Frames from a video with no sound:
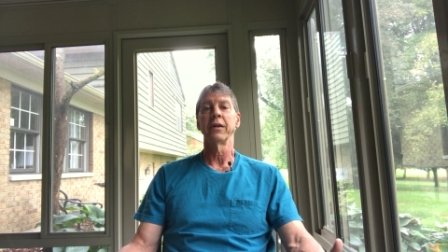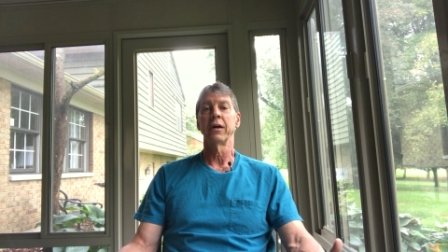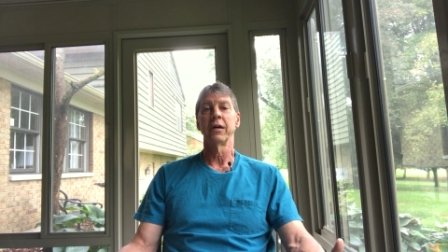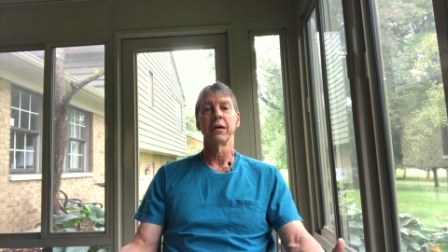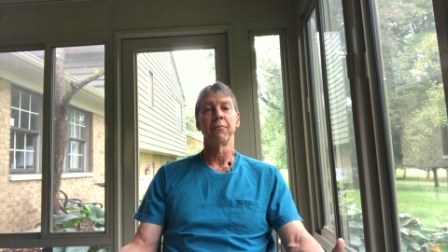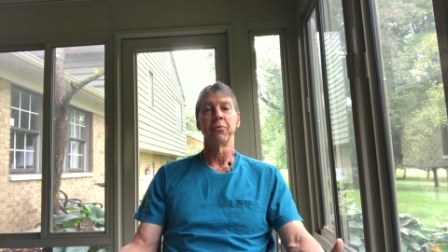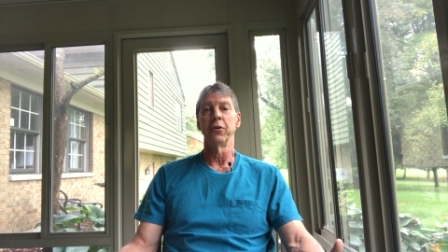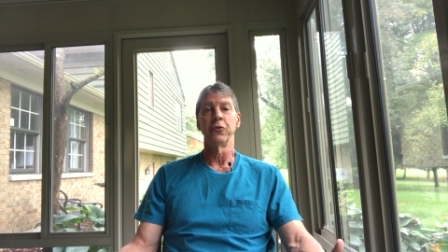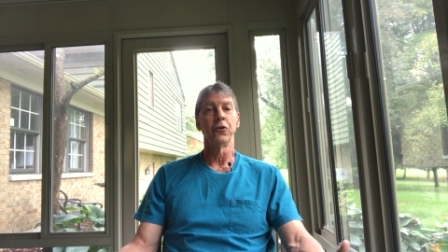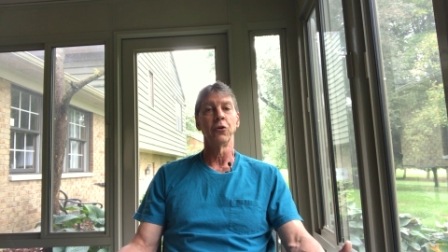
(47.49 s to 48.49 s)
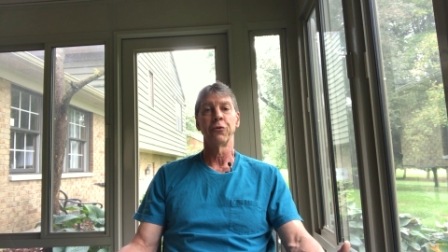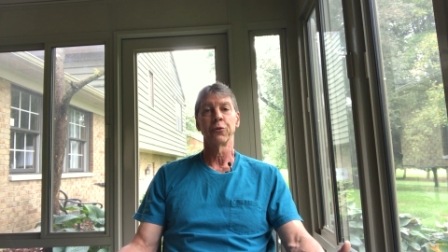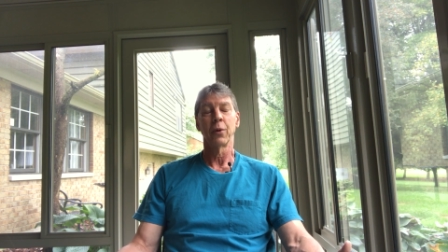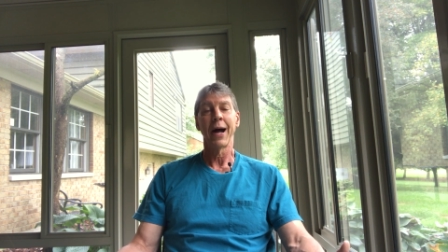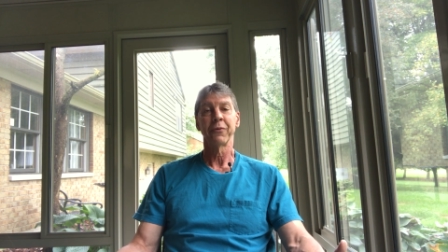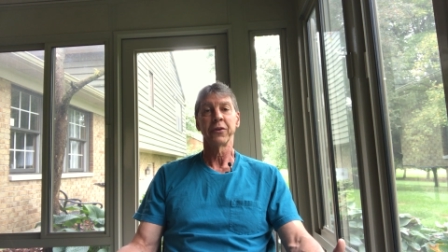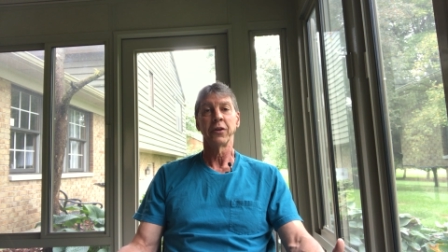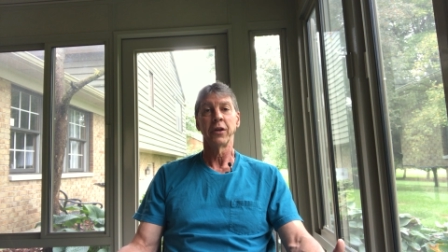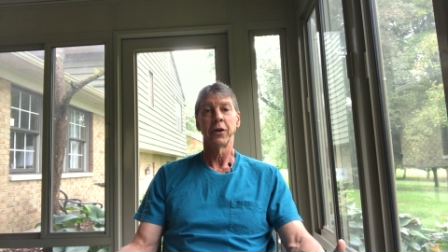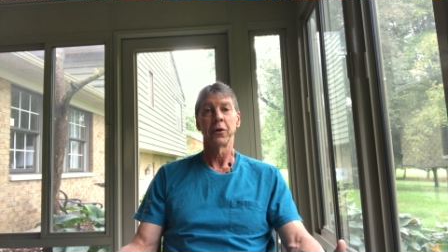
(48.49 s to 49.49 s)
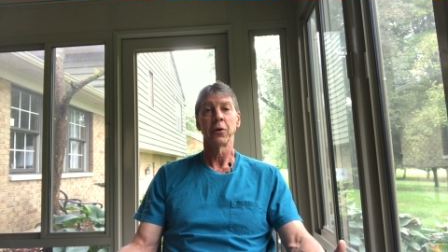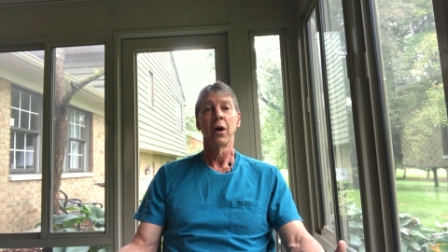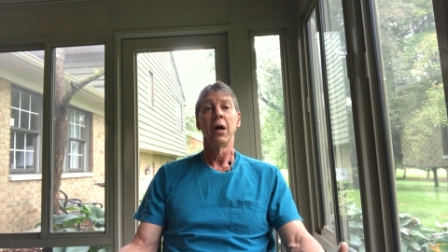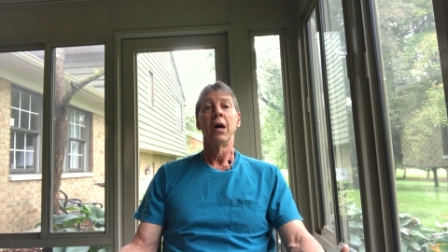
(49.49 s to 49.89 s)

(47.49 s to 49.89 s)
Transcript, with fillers: uh, do throughout the year.